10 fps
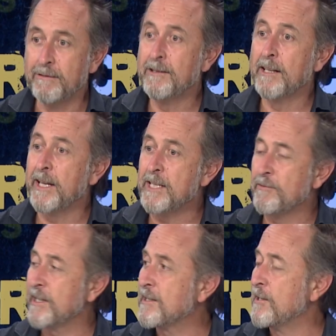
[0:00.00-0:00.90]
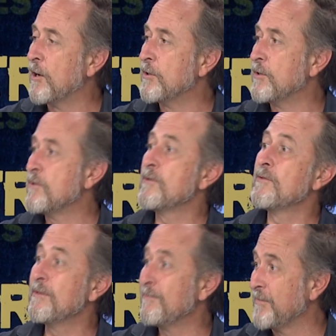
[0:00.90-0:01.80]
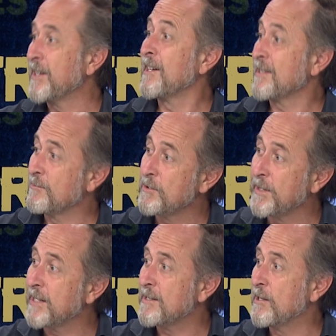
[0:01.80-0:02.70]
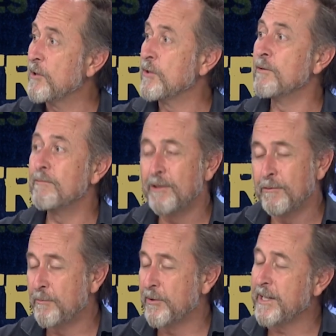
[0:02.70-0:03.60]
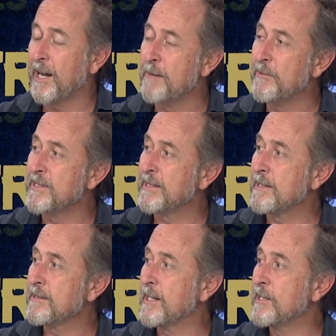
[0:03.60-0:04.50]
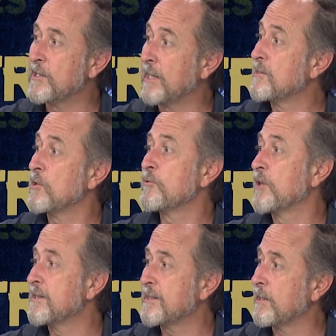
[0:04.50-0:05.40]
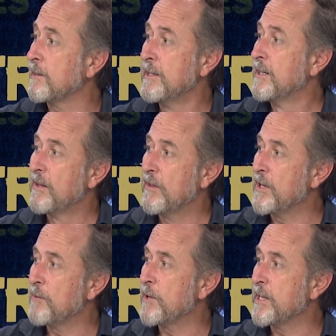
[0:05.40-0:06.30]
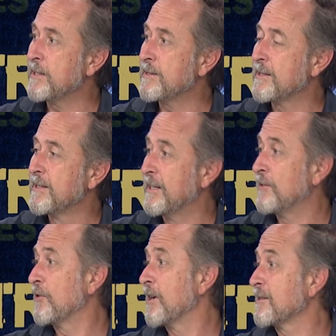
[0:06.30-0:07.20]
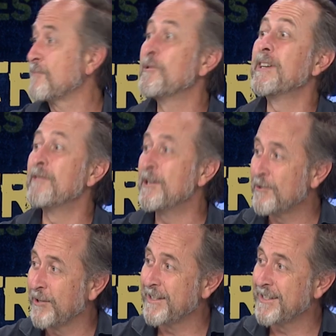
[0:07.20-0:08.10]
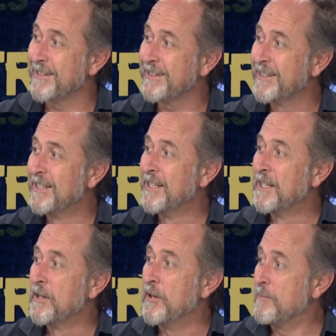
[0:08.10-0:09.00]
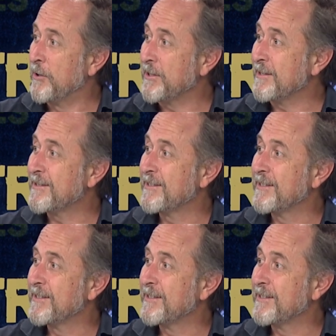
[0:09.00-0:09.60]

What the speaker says: The ladies would get to know you. The customers would get to know you. You were pretty harmless at that stage. And they'd stop trying to sell their wares, their drugs, whatever they were trying to sell. Their bodies,